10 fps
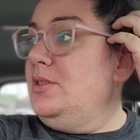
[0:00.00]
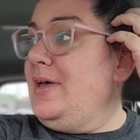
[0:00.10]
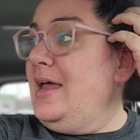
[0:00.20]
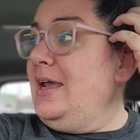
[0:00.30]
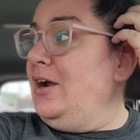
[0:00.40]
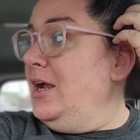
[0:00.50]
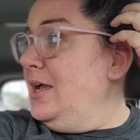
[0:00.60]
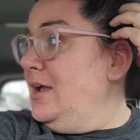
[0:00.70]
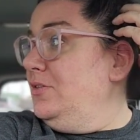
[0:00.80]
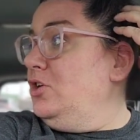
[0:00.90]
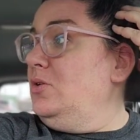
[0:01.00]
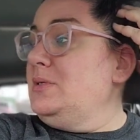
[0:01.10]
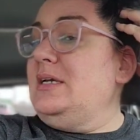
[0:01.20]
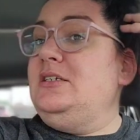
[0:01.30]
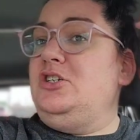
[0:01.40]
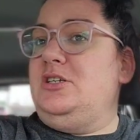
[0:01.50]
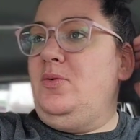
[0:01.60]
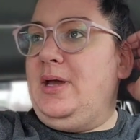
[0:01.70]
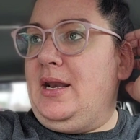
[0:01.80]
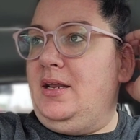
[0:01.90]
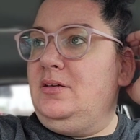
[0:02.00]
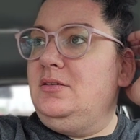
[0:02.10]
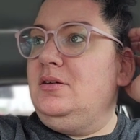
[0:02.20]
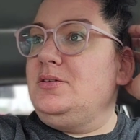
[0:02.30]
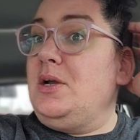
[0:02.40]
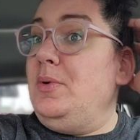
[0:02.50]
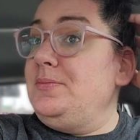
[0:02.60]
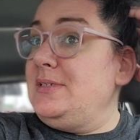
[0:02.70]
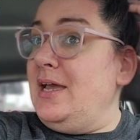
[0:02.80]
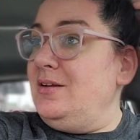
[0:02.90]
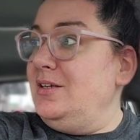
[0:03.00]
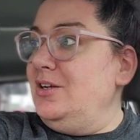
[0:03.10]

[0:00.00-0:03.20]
that area and the girl was like, did you see what we got in? I was like, what was that?